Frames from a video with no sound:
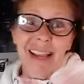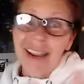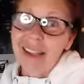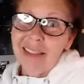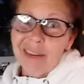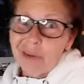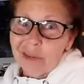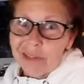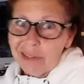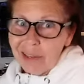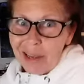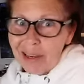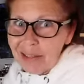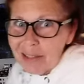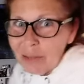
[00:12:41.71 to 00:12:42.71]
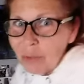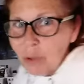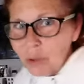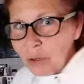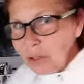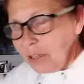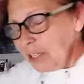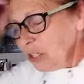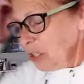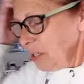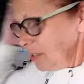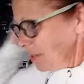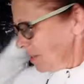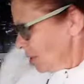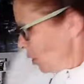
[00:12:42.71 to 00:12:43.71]
and there was like some little
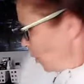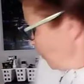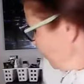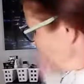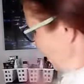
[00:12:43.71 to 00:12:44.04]
glitches. So